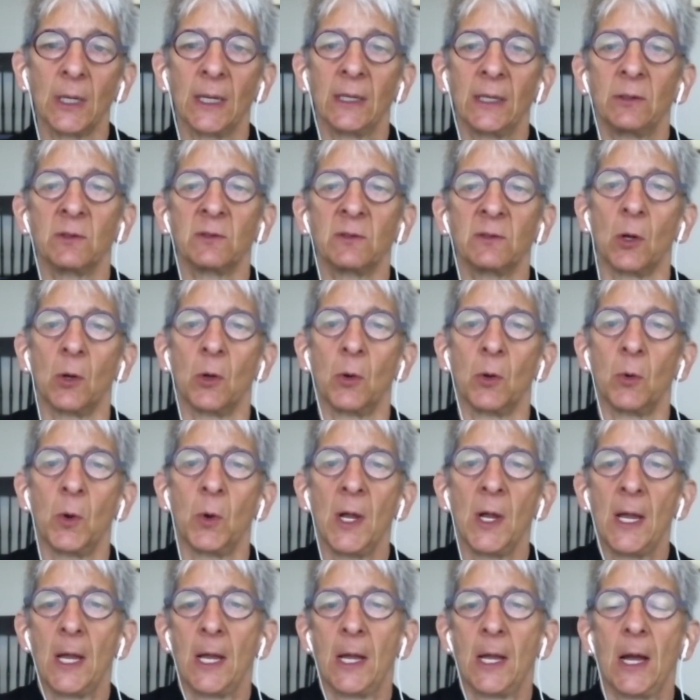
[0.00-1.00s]
And so
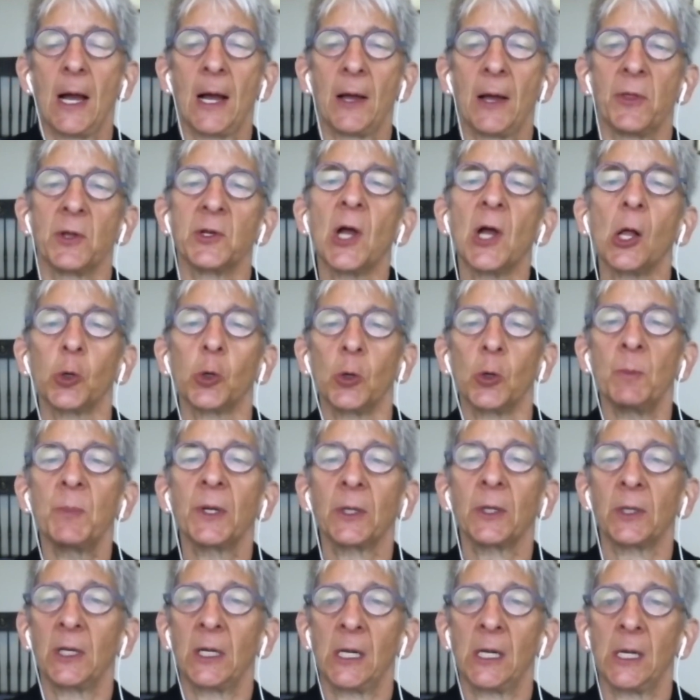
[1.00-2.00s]
the
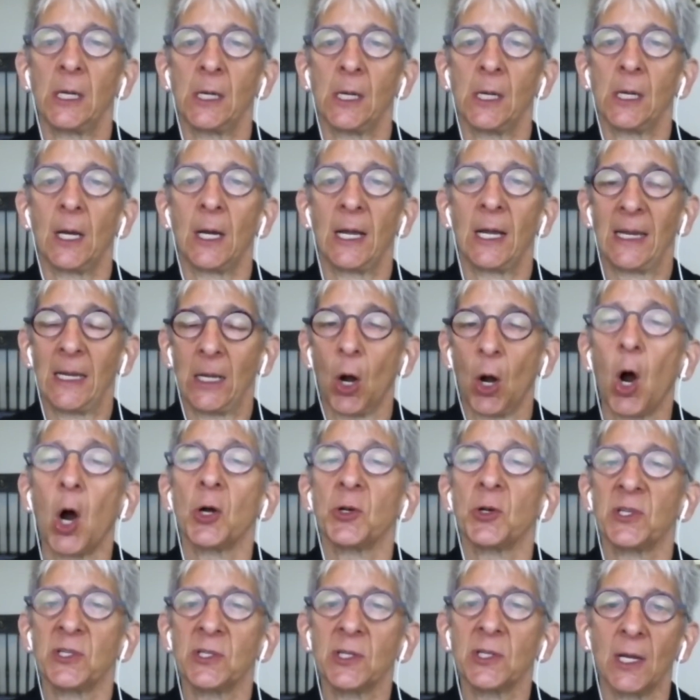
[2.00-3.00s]
tolerability in our
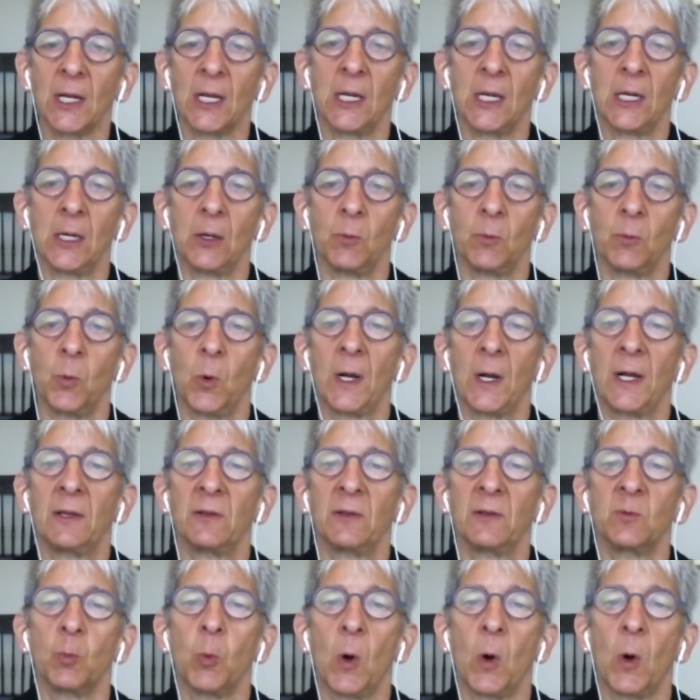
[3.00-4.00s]
study
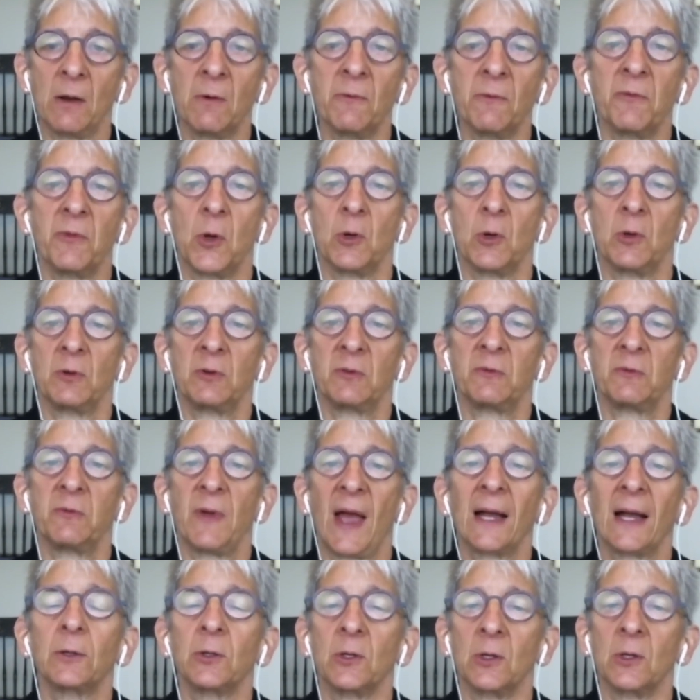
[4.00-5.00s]
was one of those
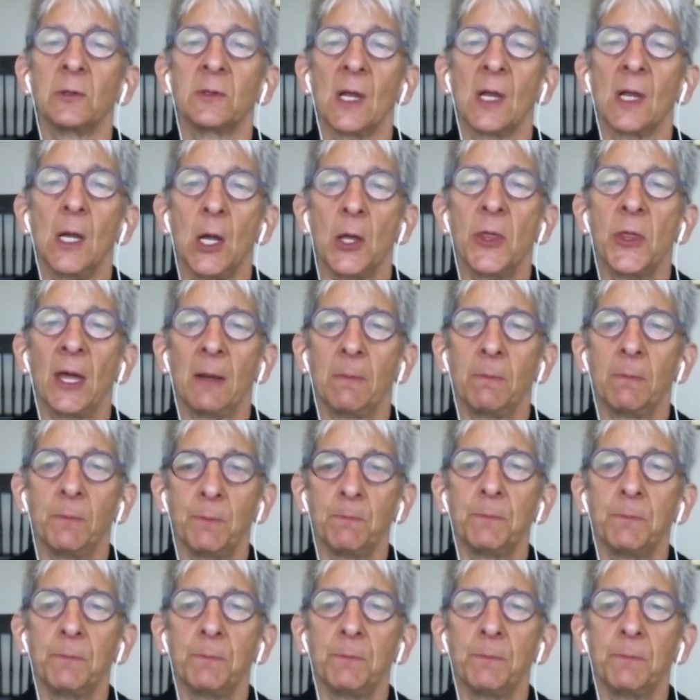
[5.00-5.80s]
factors that